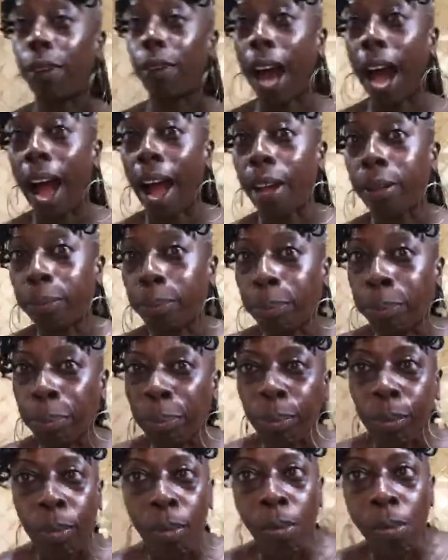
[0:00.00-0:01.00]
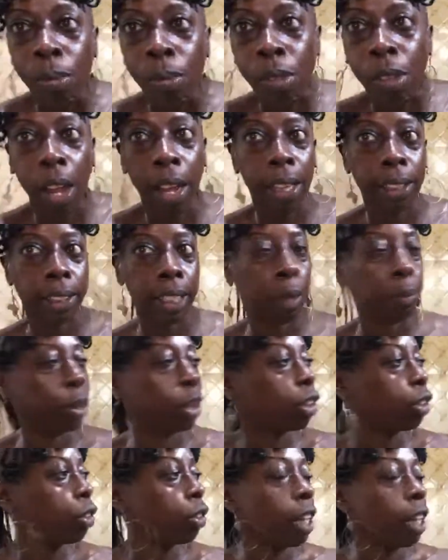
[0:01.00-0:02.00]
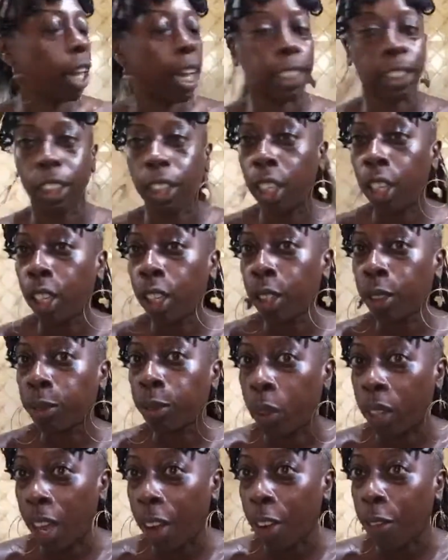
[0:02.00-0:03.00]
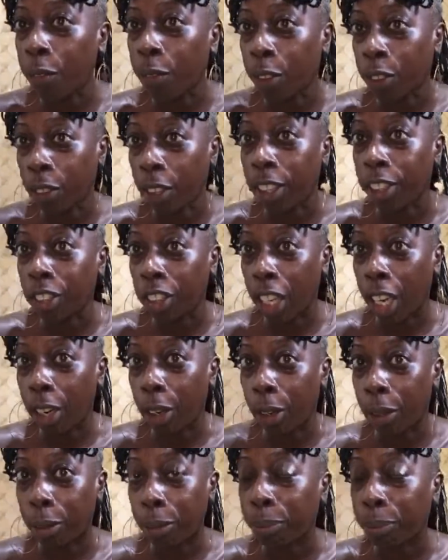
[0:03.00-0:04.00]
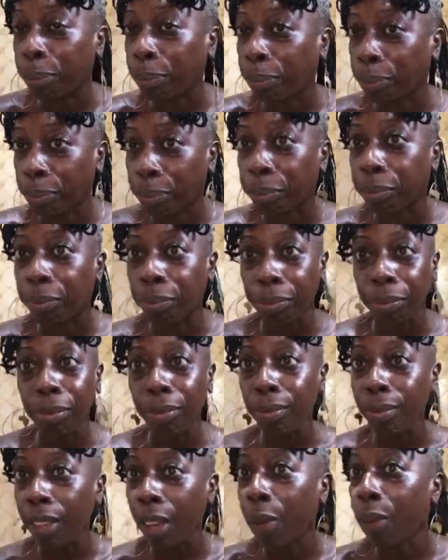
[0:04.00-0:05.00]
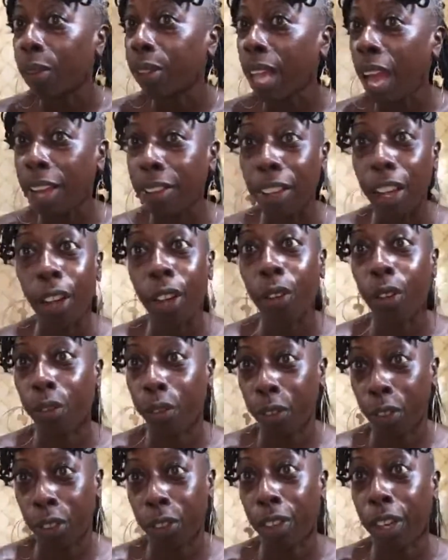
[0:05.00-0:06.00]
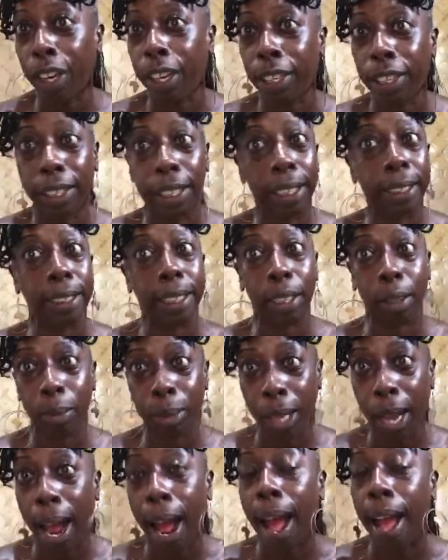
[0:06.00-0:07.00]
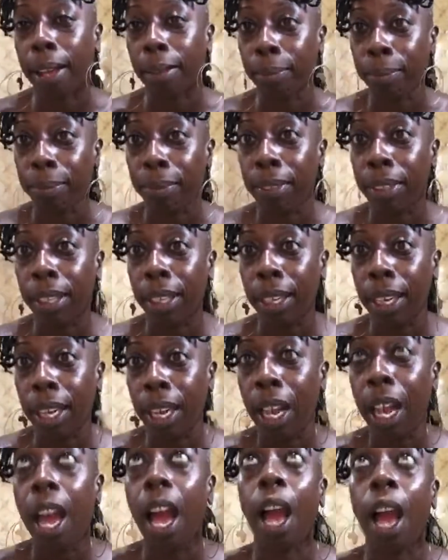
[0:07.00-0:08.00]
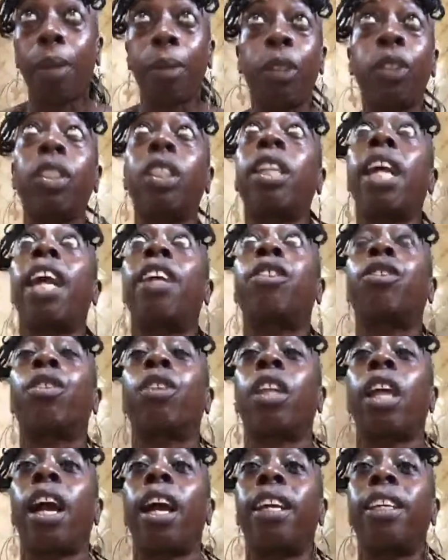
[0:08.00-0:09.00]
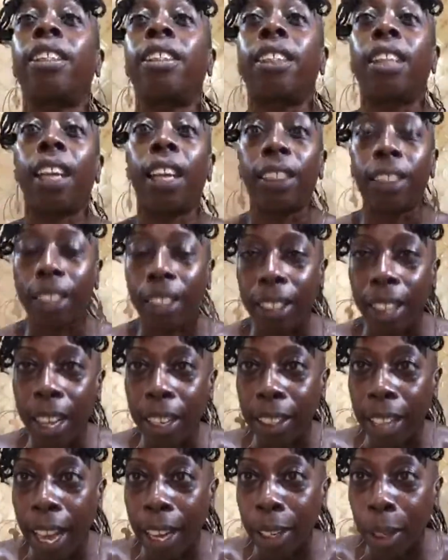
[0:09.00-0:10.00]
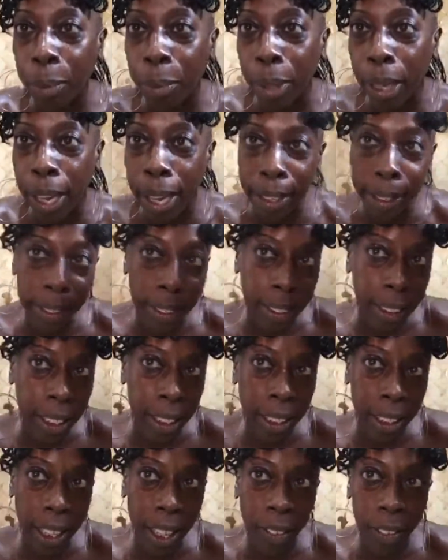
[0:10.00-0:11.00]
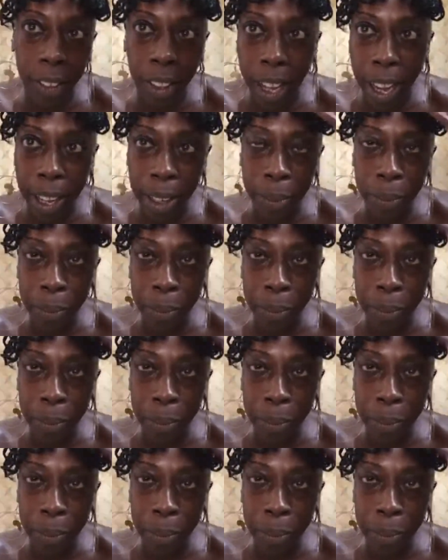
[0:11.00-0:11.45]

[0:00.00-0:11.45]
Day number 5. It's gonna be so nice when that refrigerator is yellow. That yellow refrigerator is gonna be hot. I'm using natural light and the light up ahead instead of the other light.